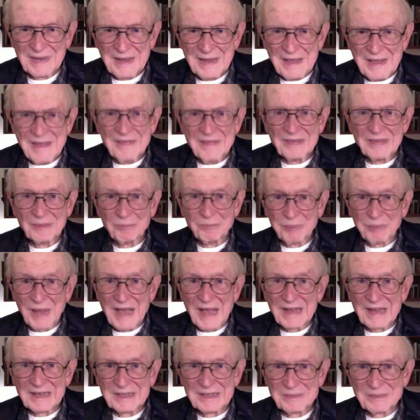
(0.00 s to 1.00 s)
The
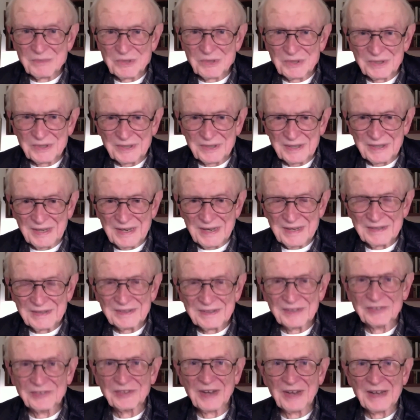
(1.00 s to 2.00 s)
Black community
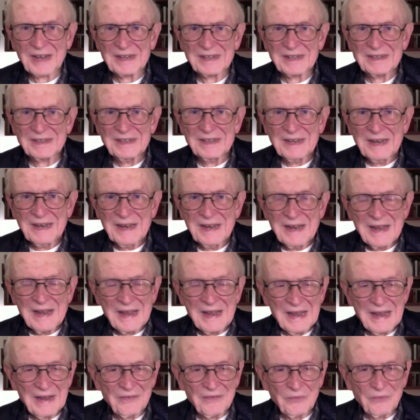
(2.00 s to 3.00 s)
decided
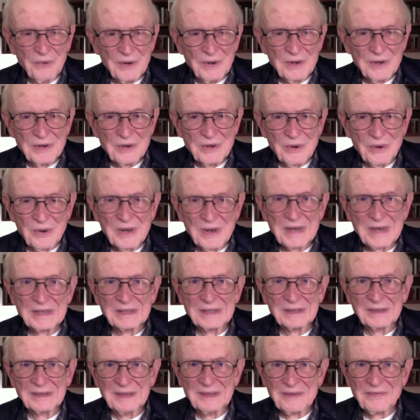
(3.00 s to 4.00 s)
if we're going
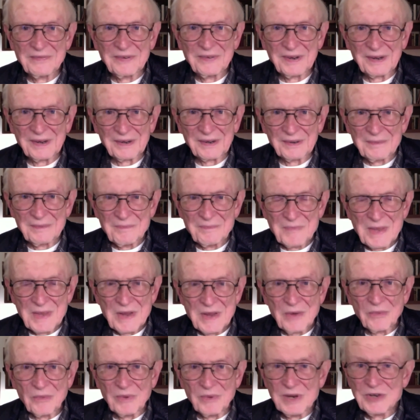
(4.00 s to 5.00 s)
to live here,
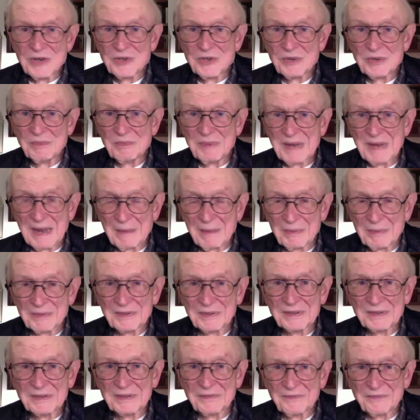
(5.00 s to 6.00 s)
we should be able to
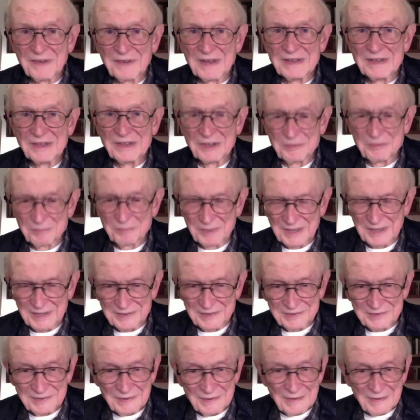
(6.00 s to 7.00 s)
defend this
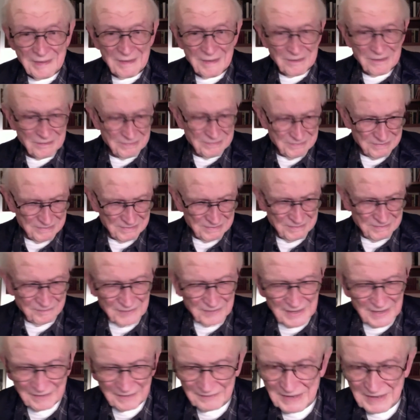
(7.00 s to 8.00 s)
place. And
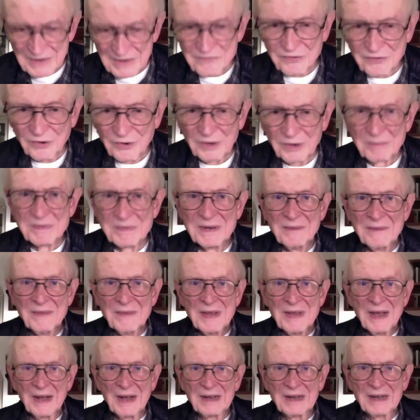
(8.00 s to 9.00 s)
they formed
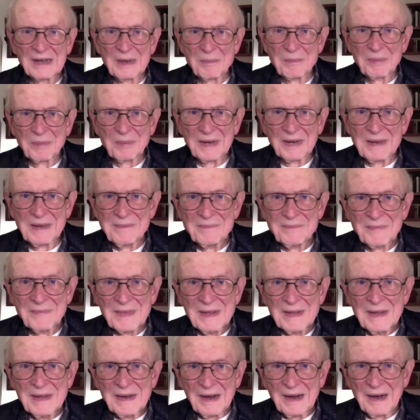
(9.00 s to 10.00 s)
a company
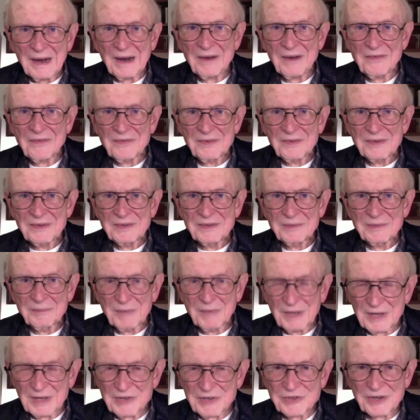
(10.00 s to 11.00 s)
of
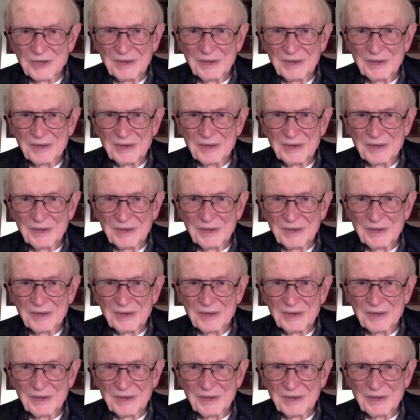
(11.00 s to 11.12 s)
militia.